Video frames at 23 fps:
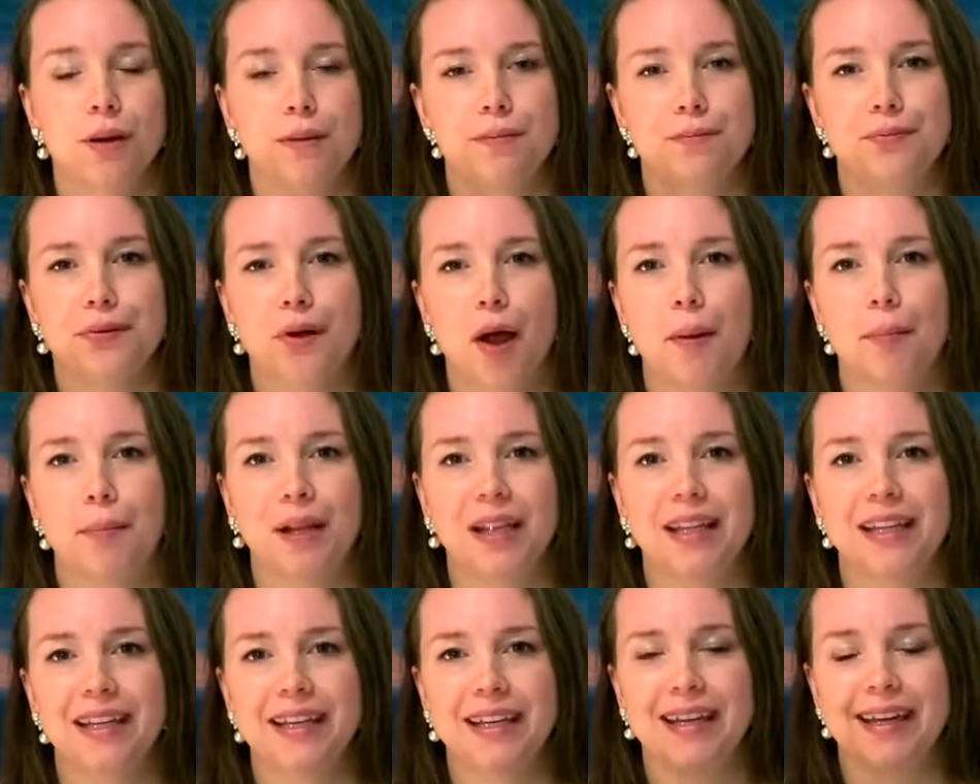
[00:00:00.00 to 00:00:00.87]

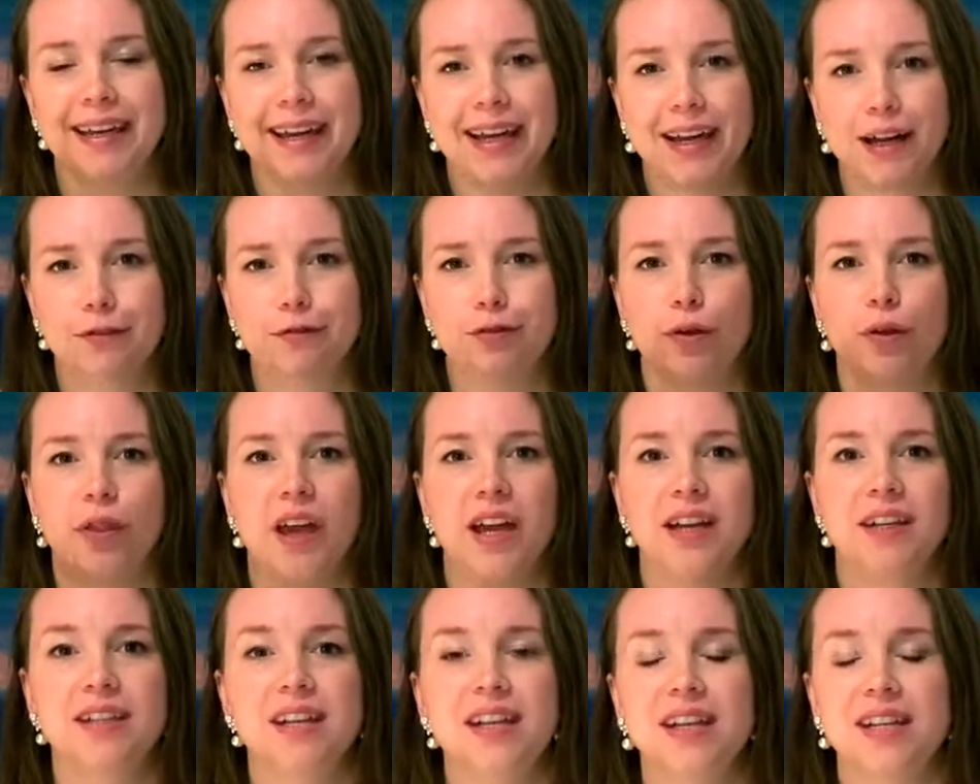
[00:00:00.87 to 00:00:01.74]
properly care for their
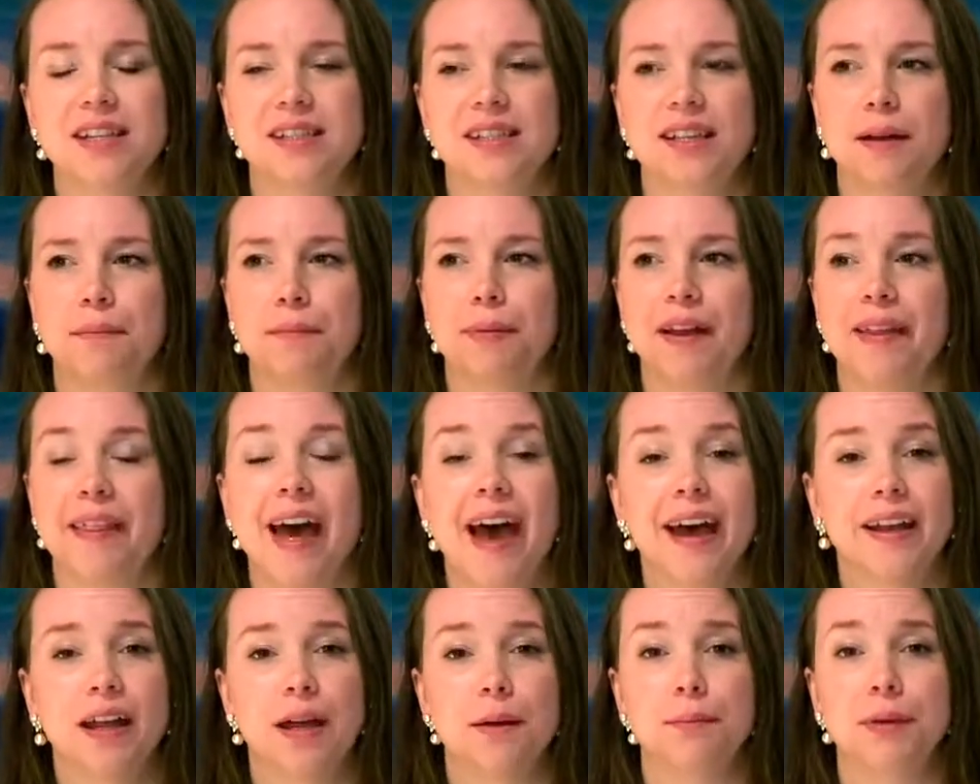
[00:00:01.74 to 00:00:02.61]
needs. And by
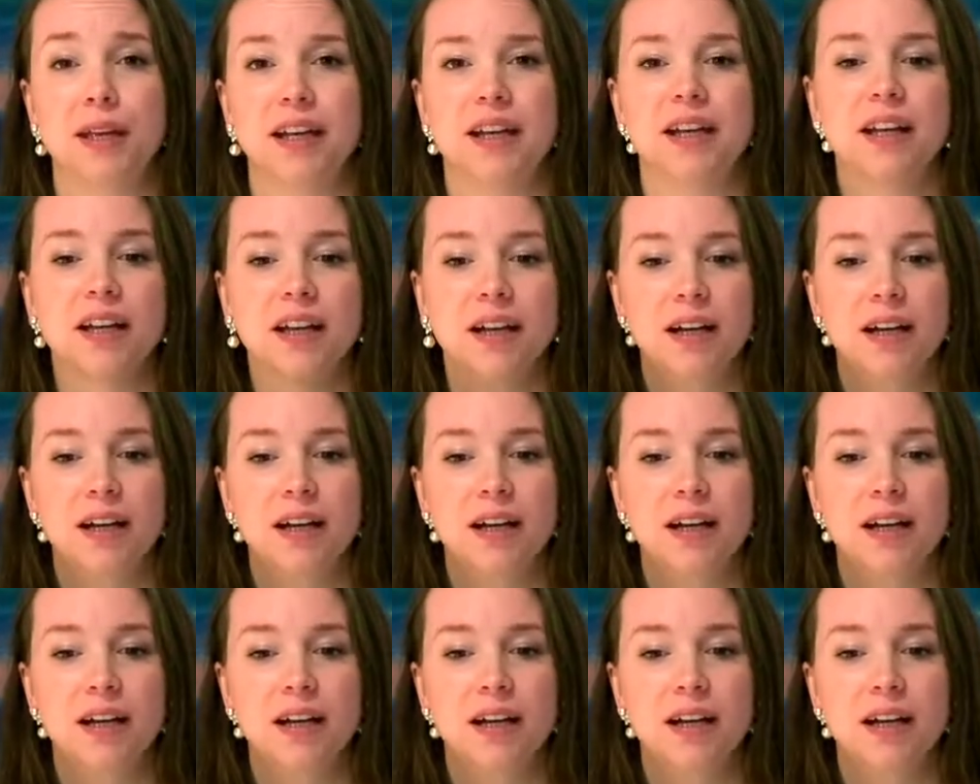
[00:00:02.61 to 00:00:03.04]
that, I mean